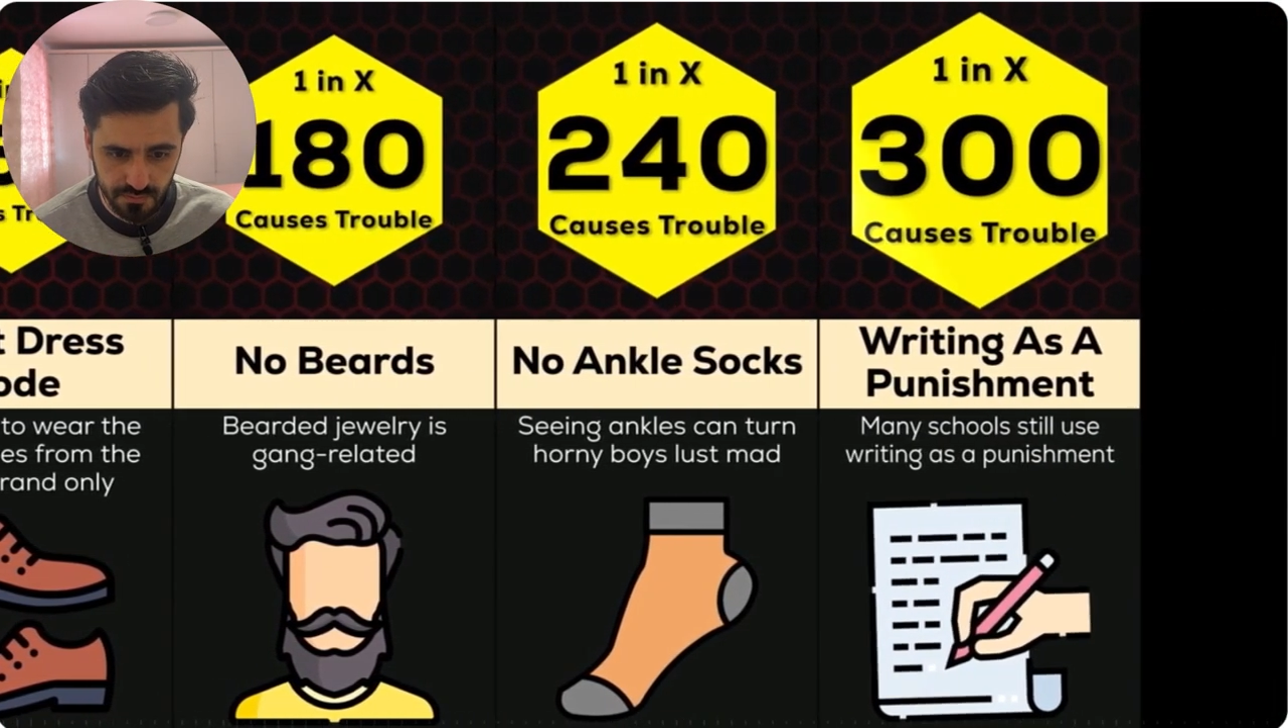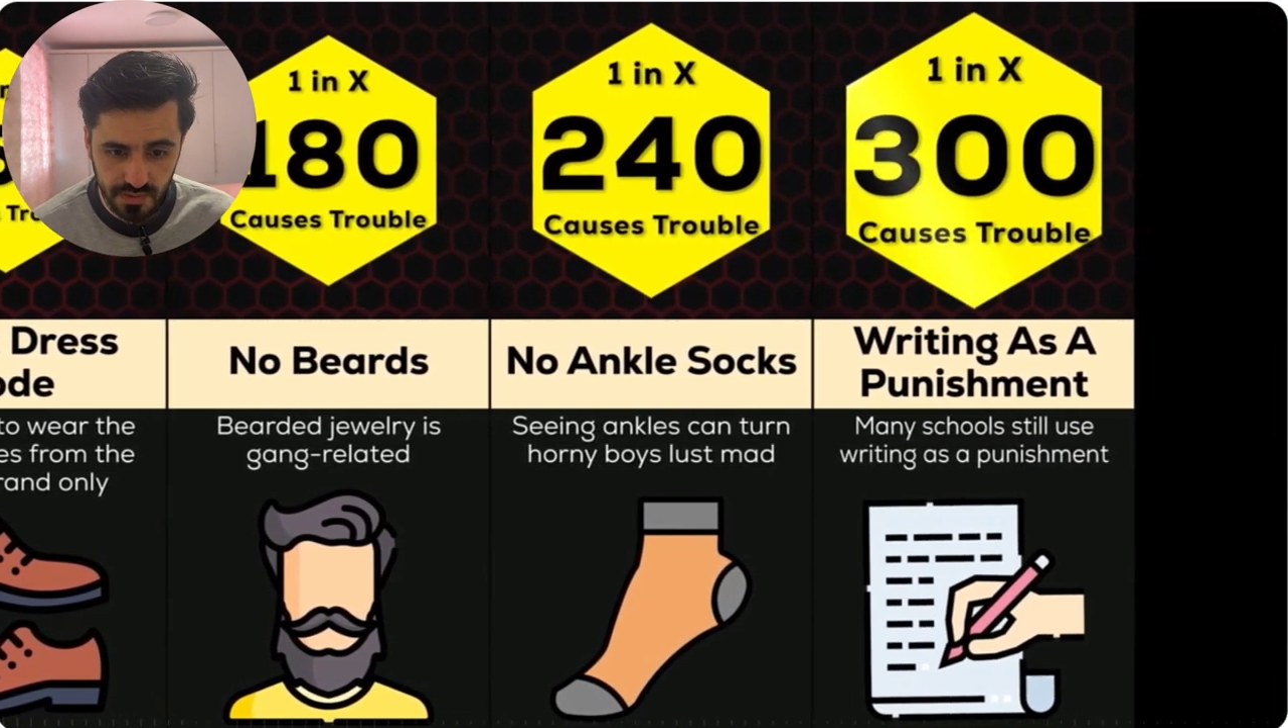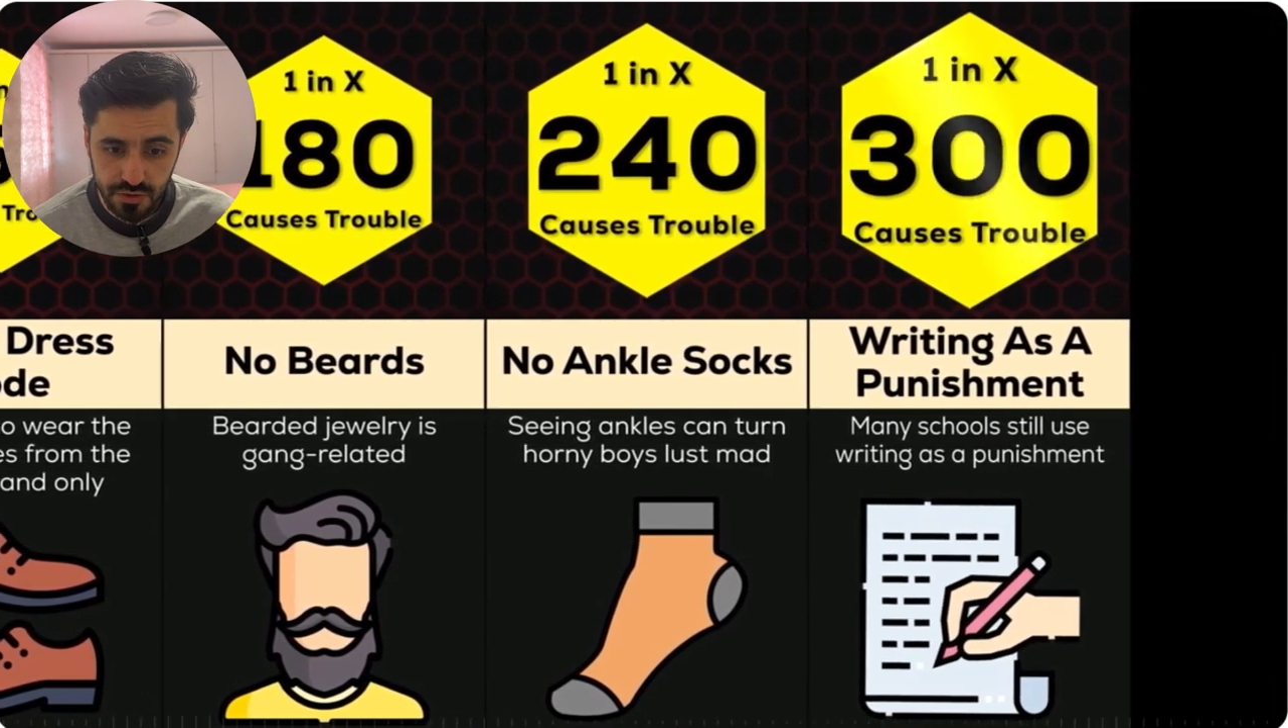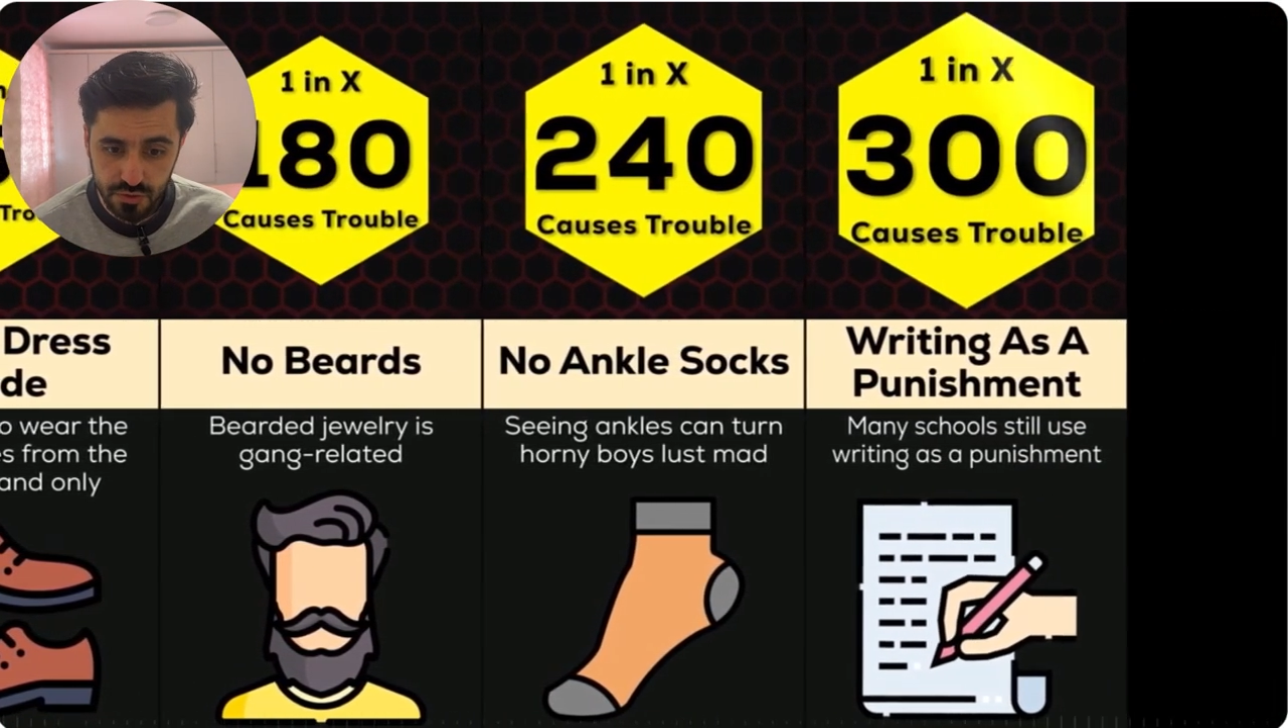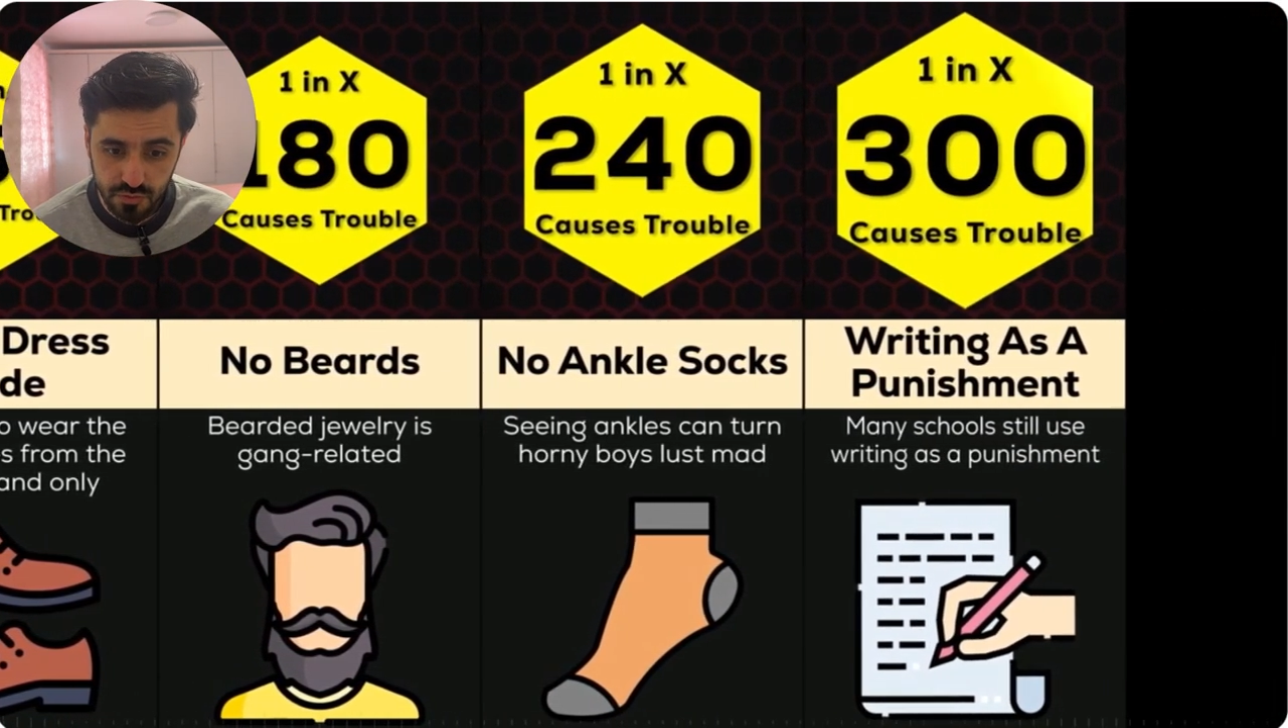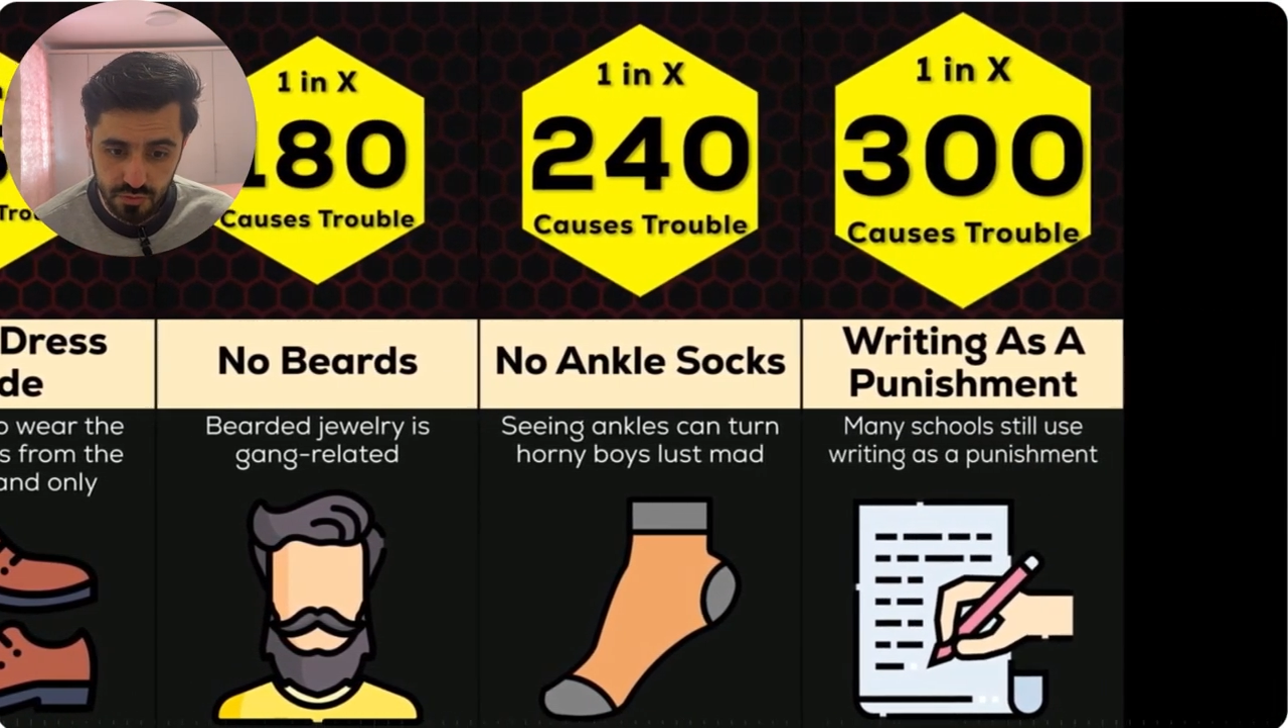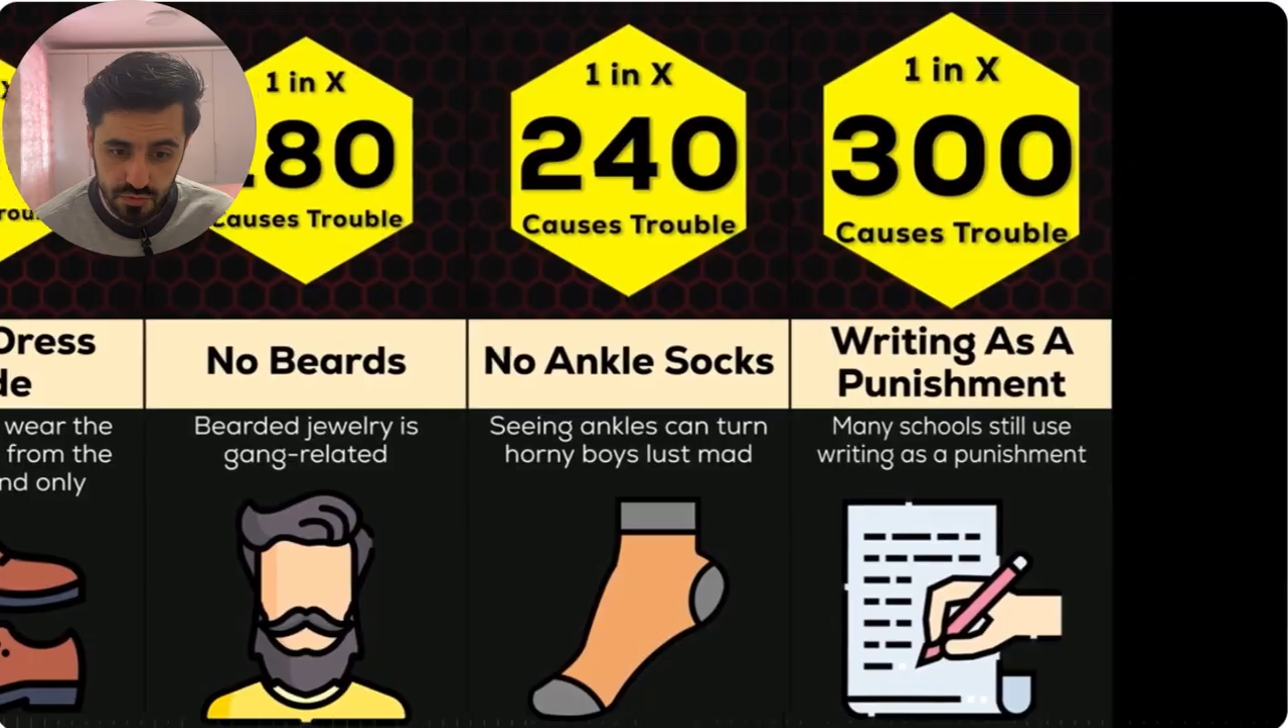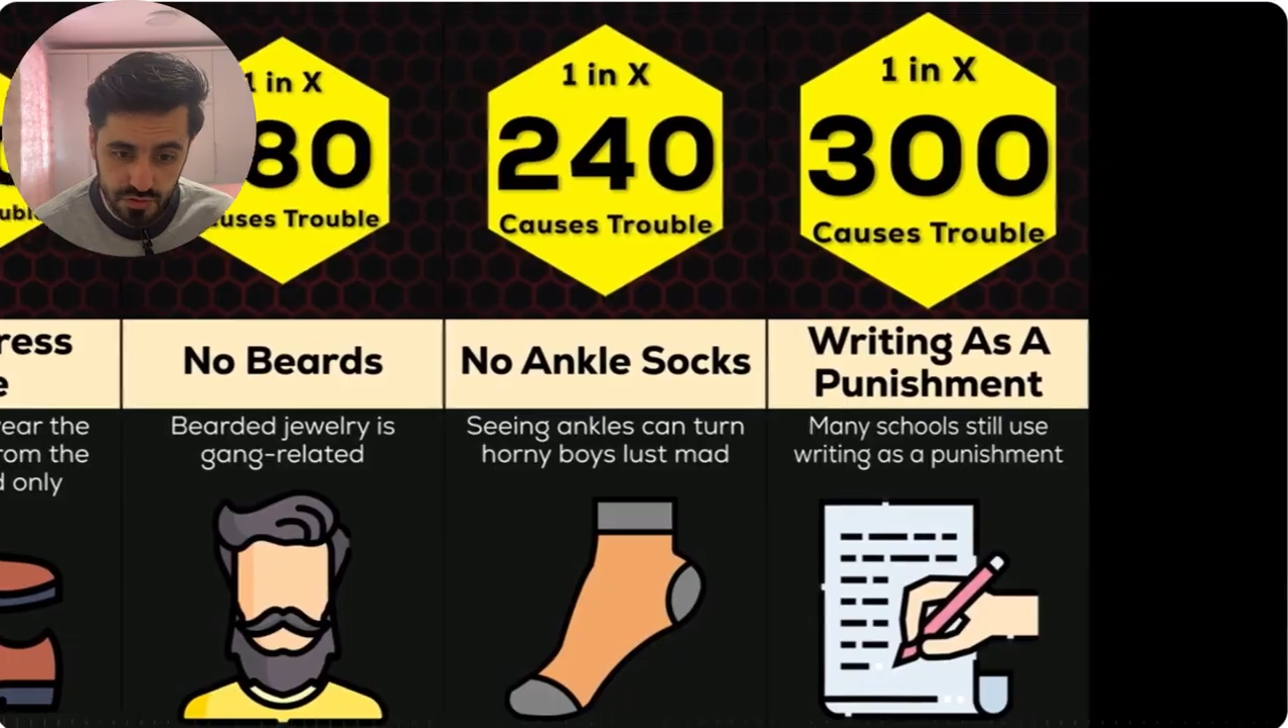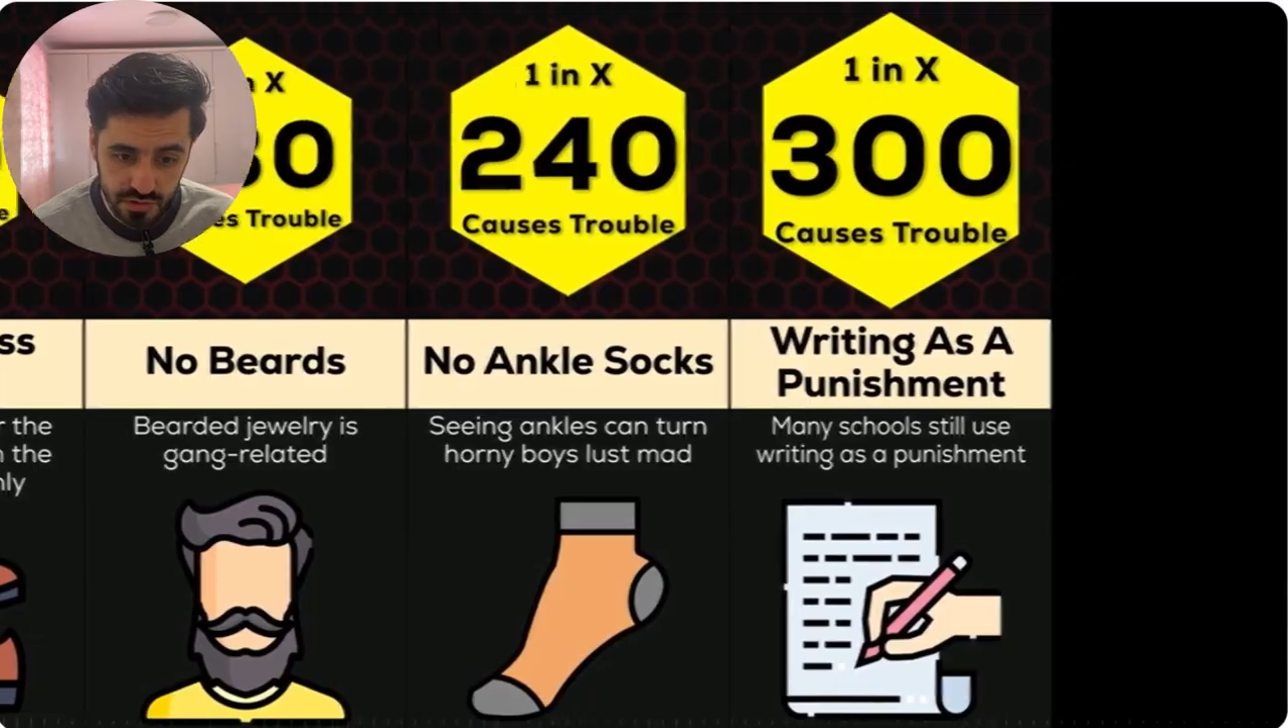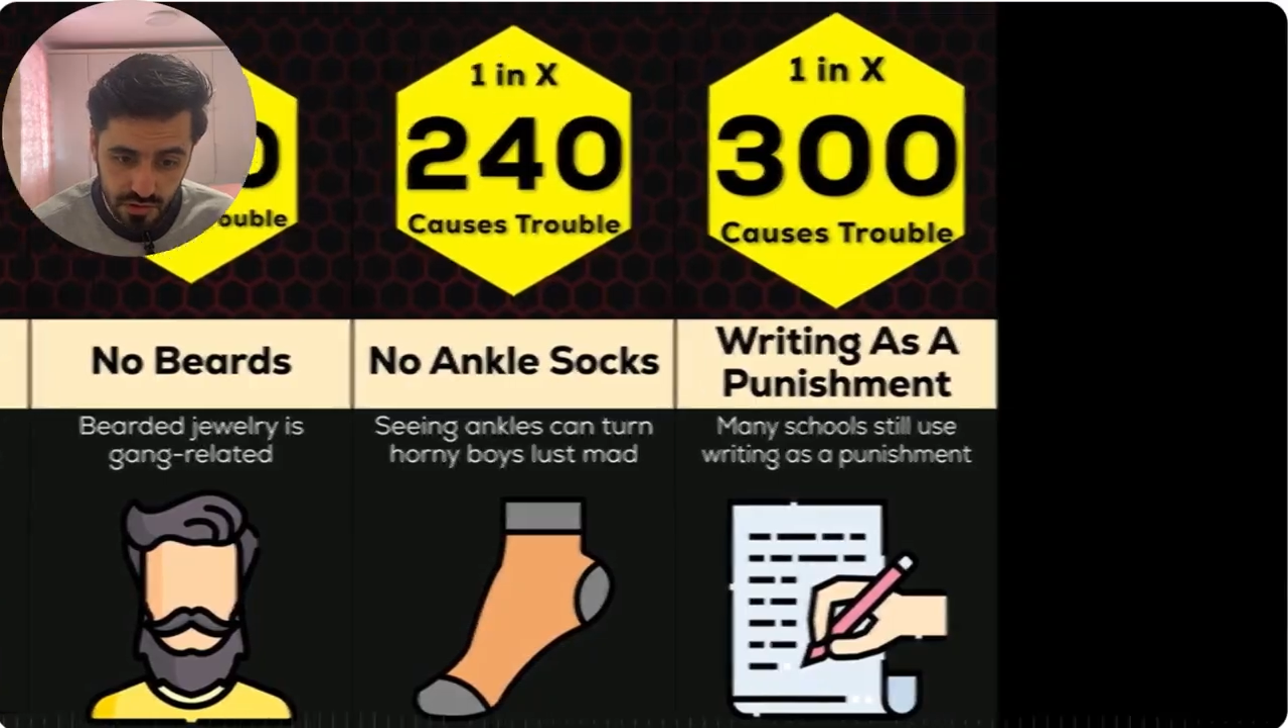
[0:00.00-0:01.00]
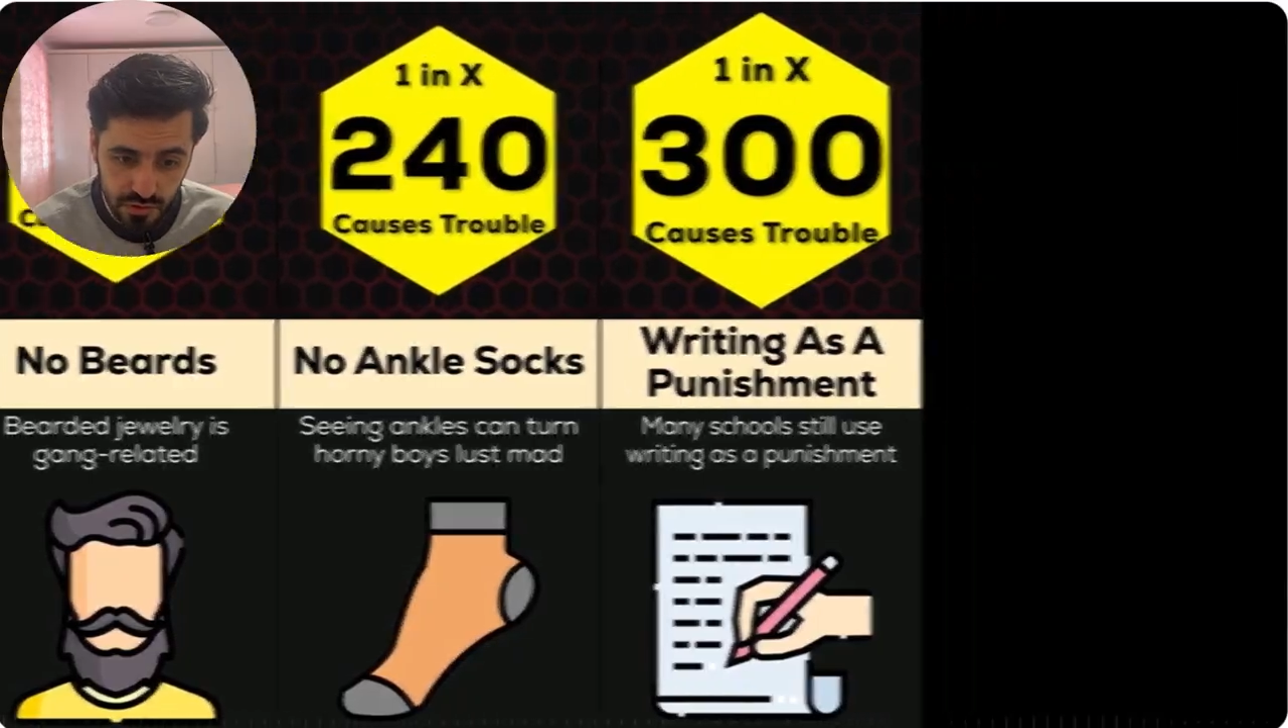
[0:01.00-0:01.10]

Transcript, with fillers: Many schools still